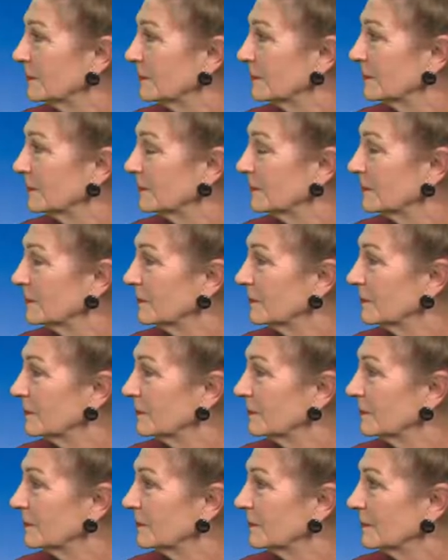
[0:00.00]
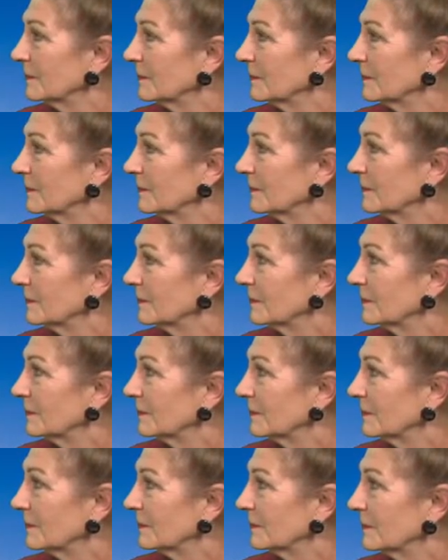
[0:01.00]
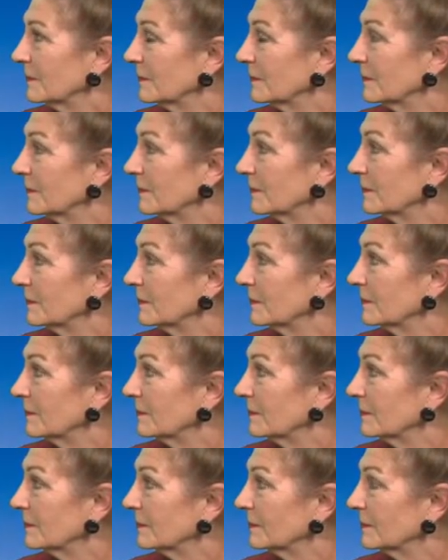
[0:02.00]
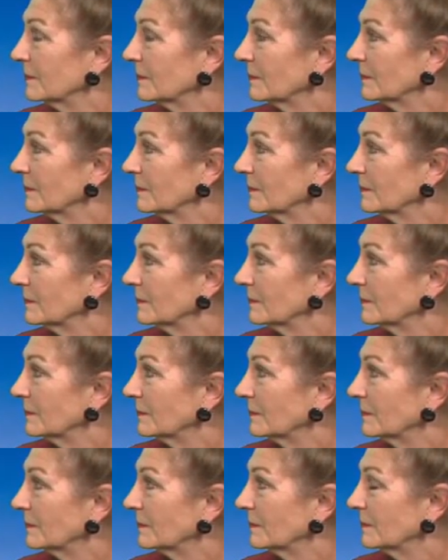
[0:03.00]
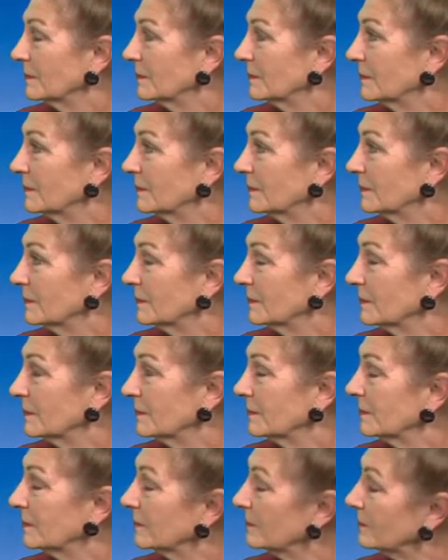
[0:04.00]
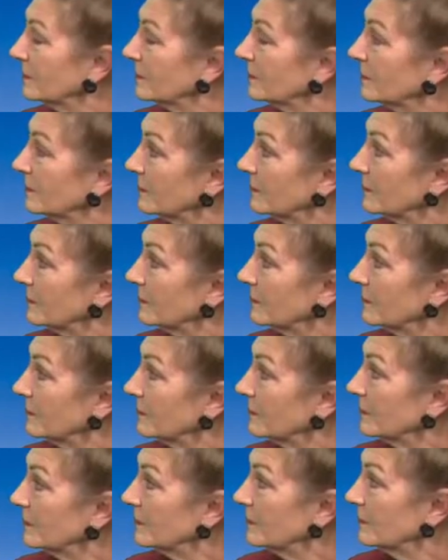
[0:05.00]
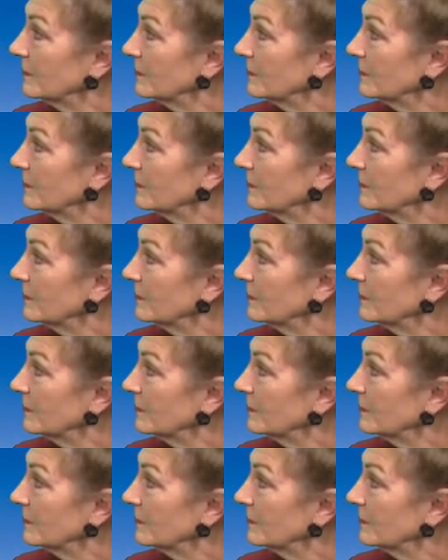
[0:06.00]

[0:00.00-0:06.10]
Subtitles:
No words are spoken by the person on screen.